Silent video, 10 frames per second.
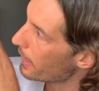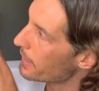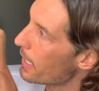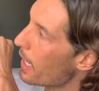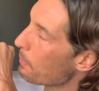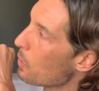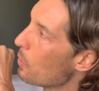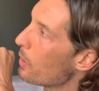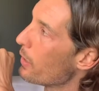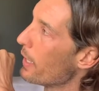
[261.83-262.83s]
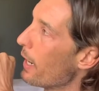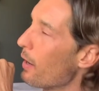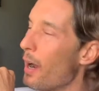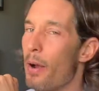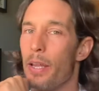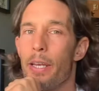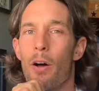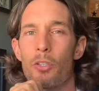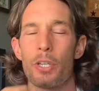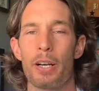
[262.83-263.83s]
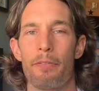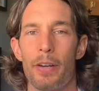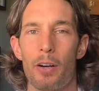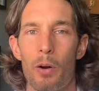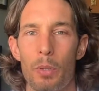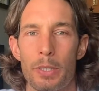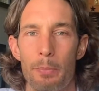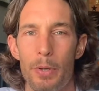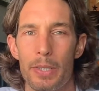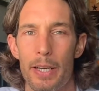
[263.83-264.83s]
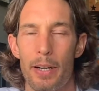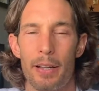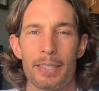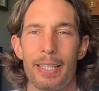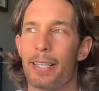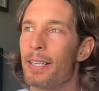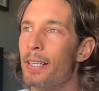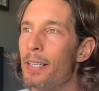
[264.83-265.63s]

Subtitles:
top corner there, I was trying to figure out what to put there, and I was like,